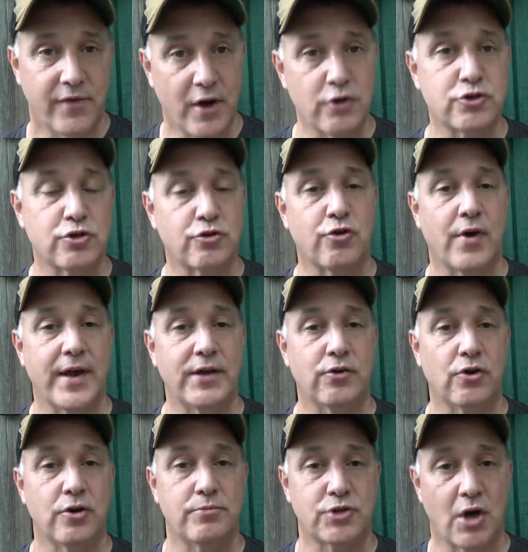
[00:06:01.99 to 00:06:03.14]
Those are great
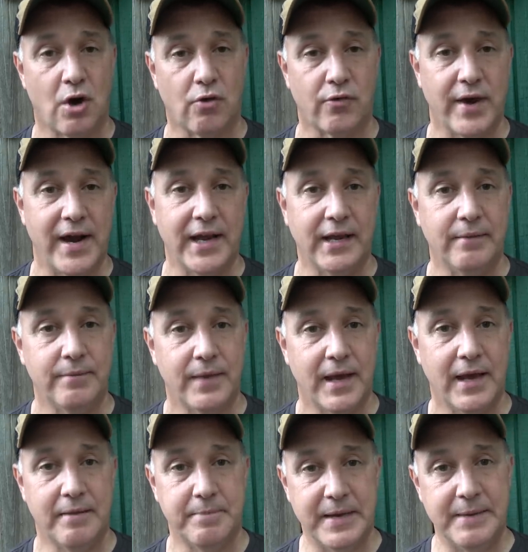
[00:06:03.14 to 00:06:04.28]
groups already,
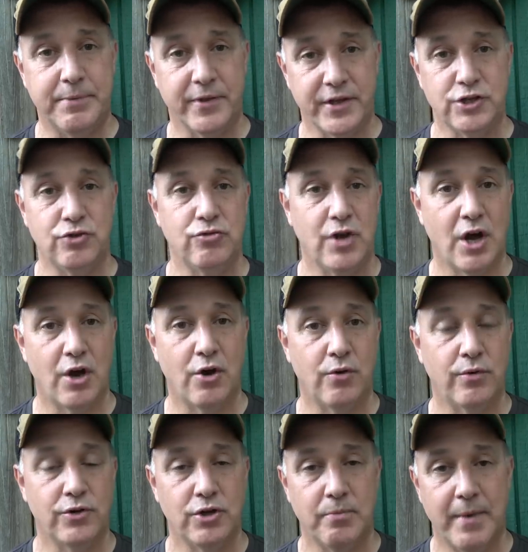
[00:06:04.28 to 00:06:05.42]
and people that
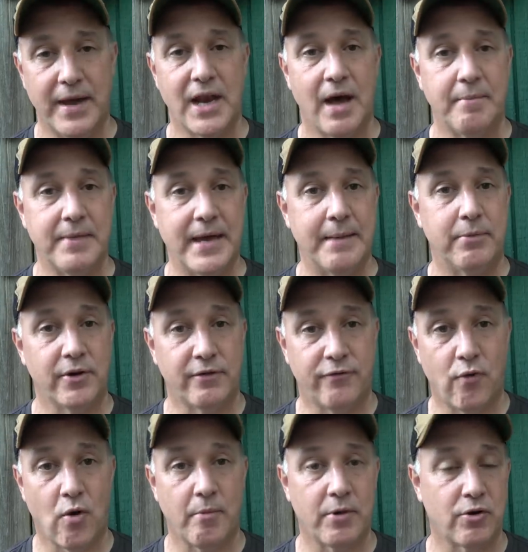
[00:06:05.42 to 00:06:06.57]
you may not be able to
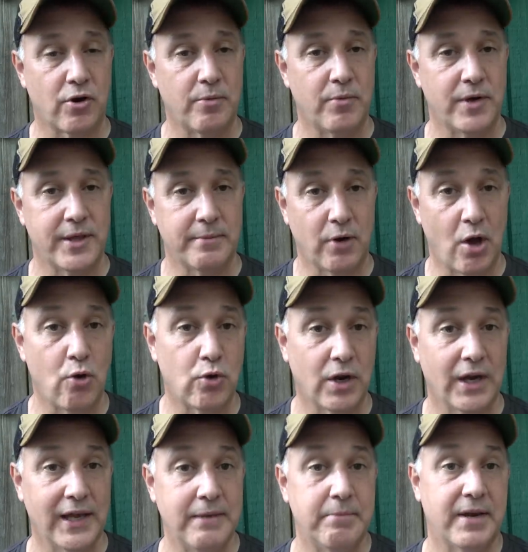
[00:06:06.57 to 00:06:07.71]
form a group with them
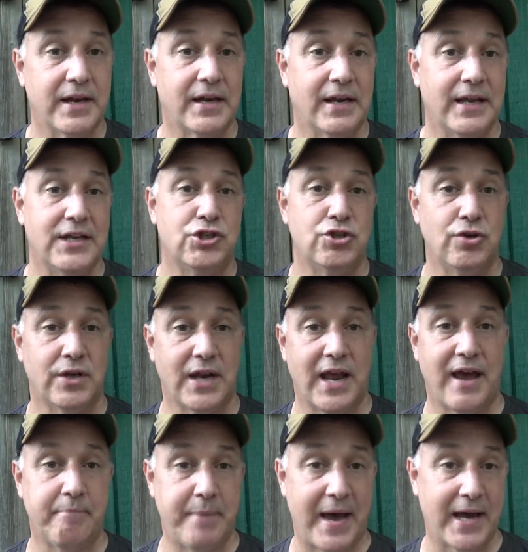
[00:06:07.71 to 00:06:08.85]
locally, but at least you can
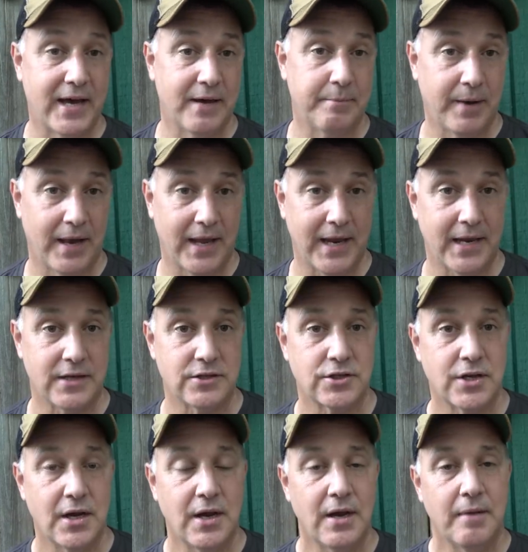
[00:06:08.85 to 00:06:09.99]
have backup plans.
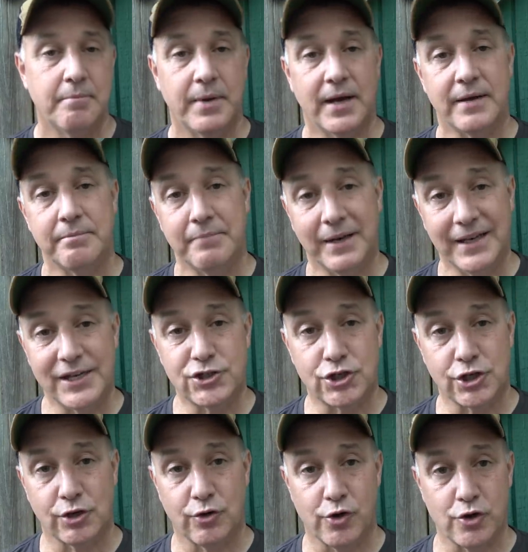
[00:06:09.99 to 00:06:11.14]
But
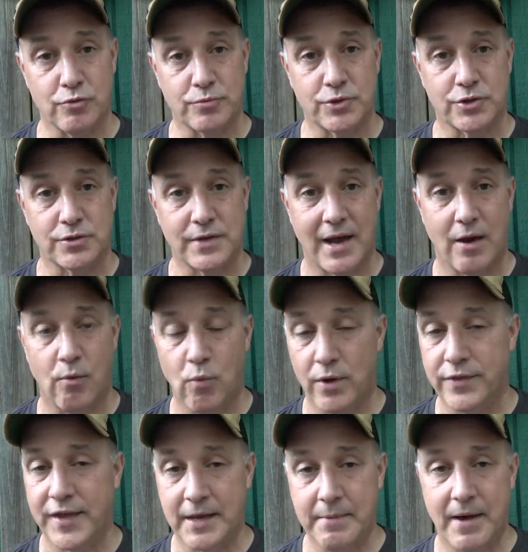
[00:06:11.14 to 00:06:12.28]
militia groups. Now,
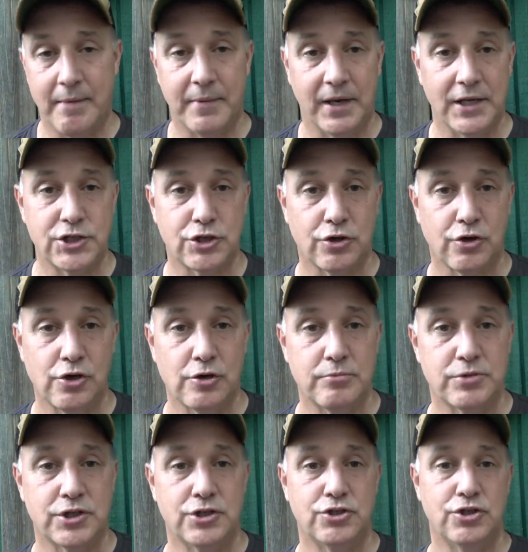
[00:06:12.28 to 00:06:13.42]
one thing about militia
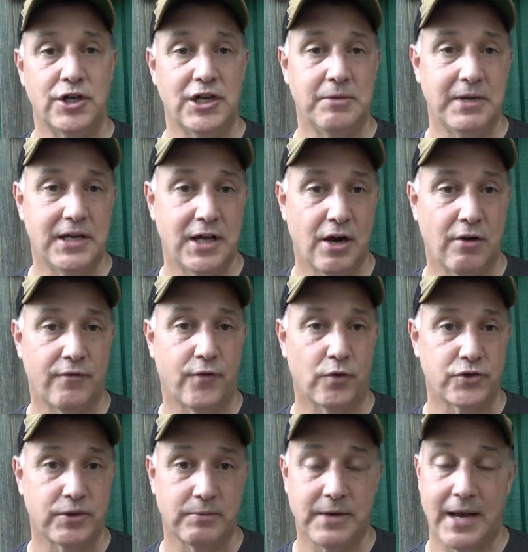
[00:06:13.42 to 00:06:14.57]
groups is you need to be careful.
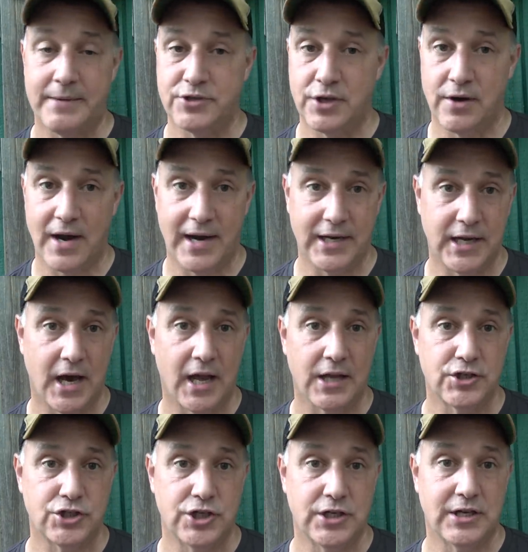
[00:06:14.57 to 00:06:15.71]
Sometimes their
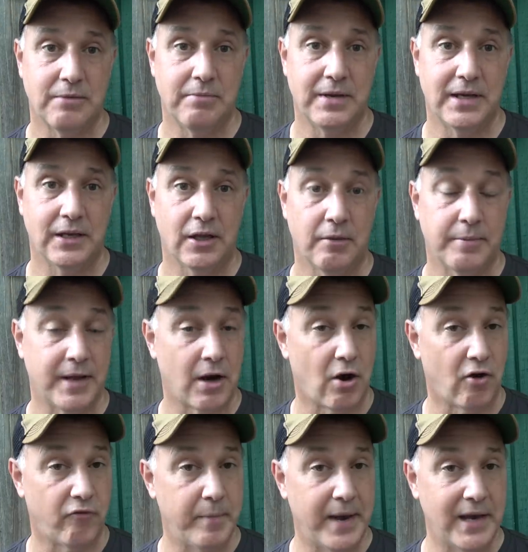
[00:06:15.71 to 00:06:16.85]
ideology can be a little bit
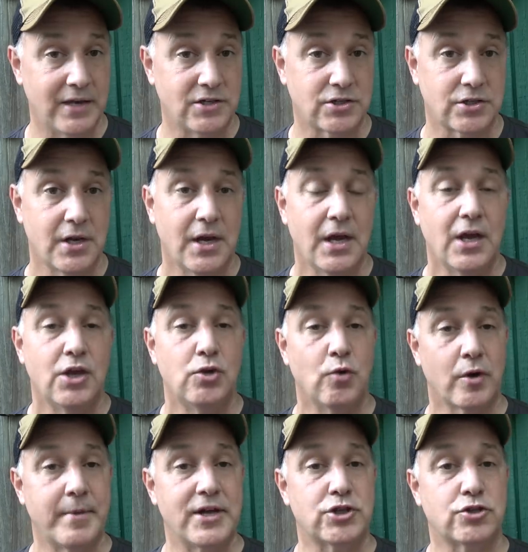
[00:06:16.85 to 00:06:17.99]
off base. You
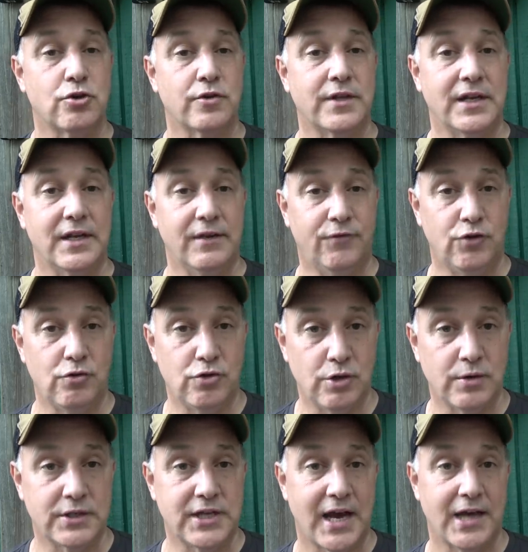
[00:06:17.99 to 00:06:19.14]
want to make sure that if you
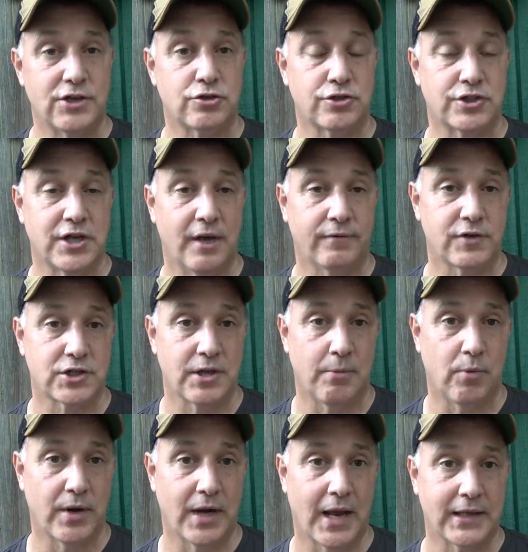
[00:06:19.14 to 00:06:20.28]
do attach yourself to
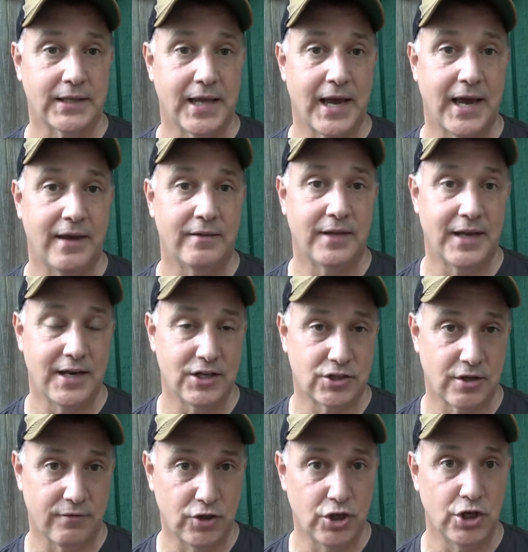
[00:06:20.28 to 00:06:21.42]
someone like that, that it's
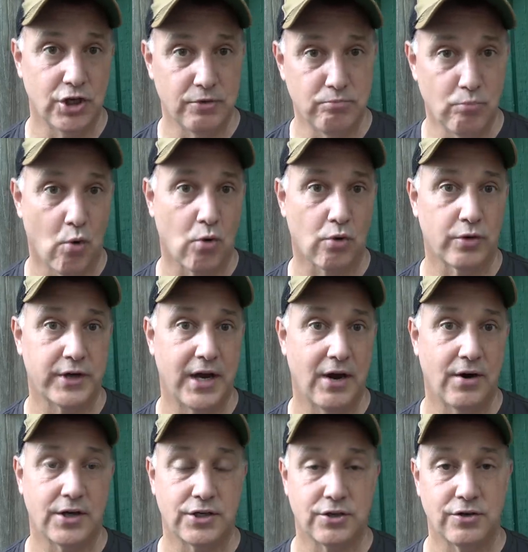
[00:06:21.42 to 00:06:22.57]
of good moral
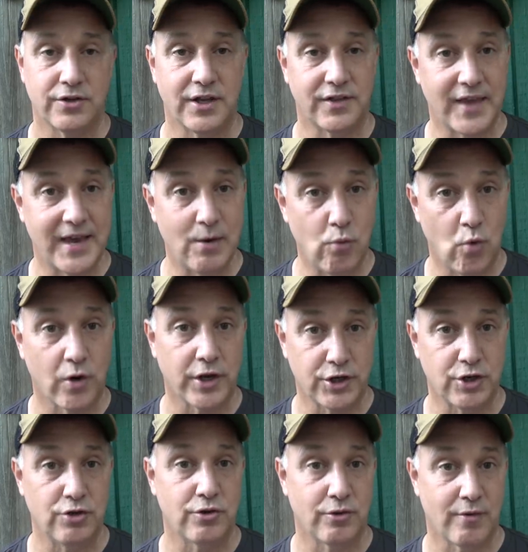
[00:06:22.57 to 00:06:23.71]
character, that they want to
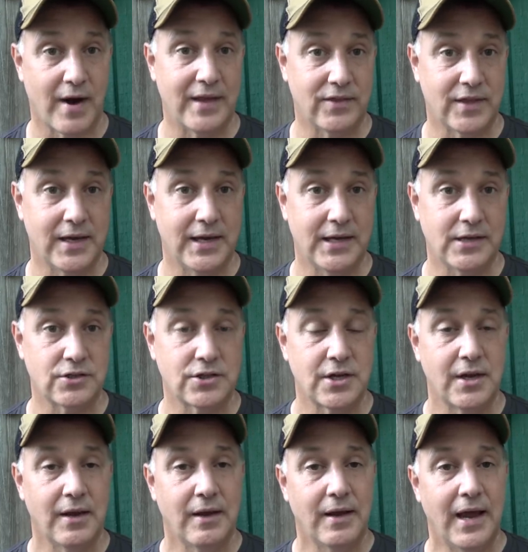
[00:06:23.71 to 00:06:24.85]
do the right things,
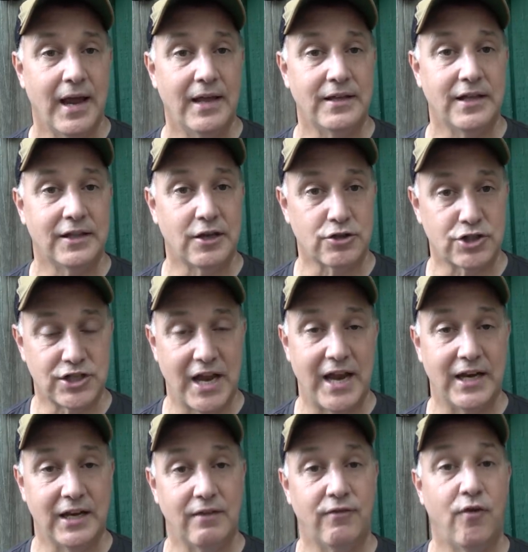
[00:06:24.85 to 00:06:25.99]
and that they're
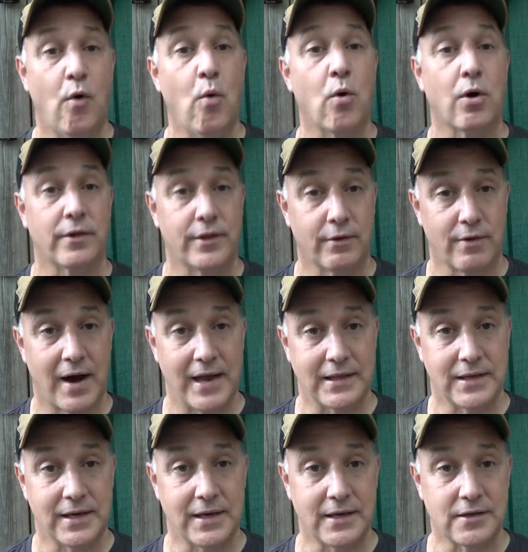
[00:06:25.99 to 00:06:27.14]
standing for the right
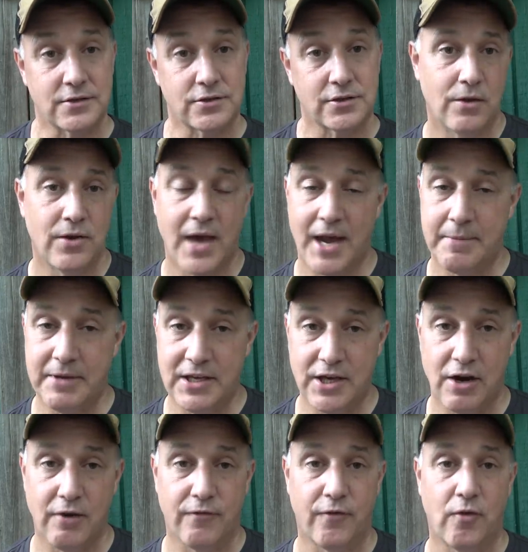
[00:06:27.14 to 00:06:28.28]
things. You got to be
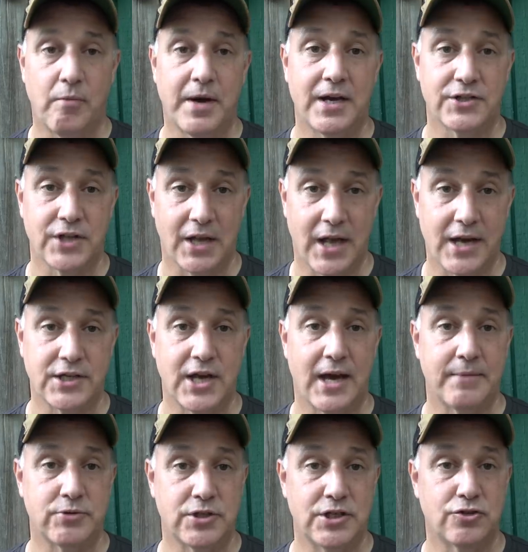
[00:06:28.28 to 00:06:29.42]
careful, because a lot of
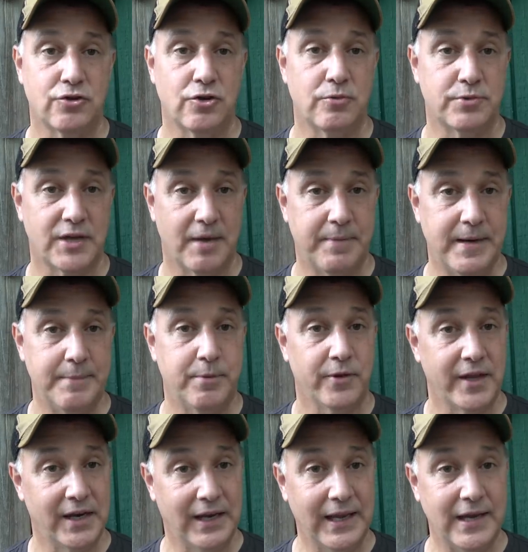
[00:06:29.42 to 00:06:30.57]
times these groups have people
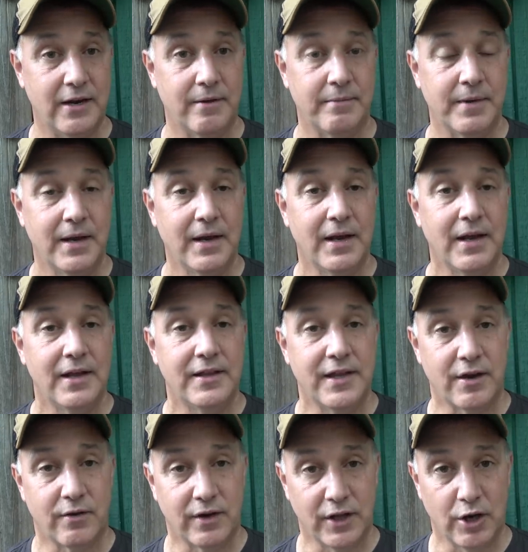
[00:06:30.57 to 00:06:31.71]
that lead them
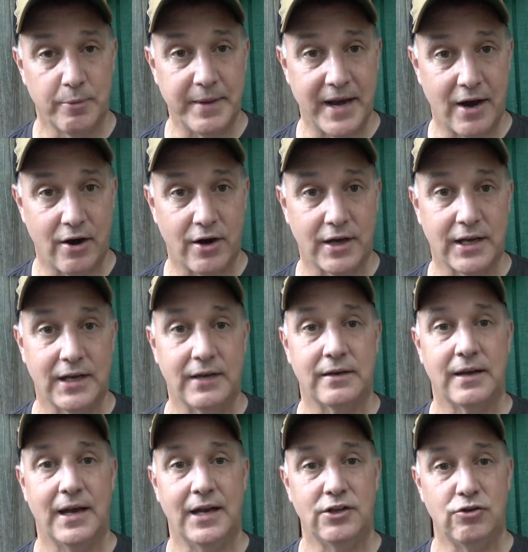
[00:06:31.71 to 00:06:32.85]
that are a little bit arrogant,
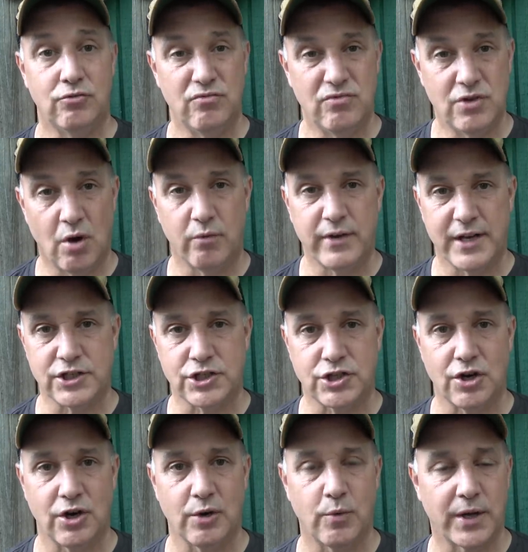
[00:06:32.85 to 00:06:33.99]
and you don't
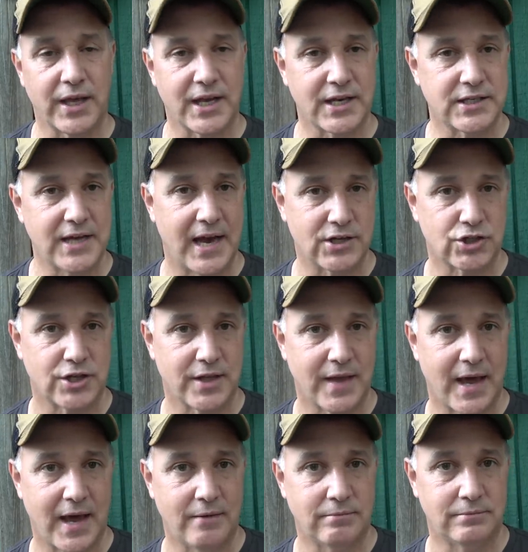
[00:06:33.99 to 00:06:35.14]
necessarily want to get attached to
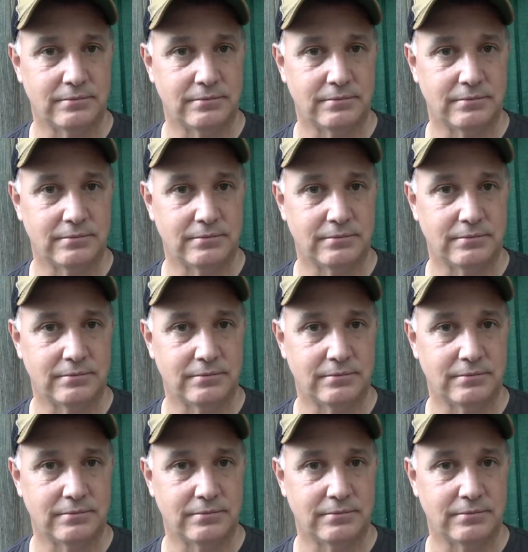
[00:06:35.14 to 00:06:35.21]
that.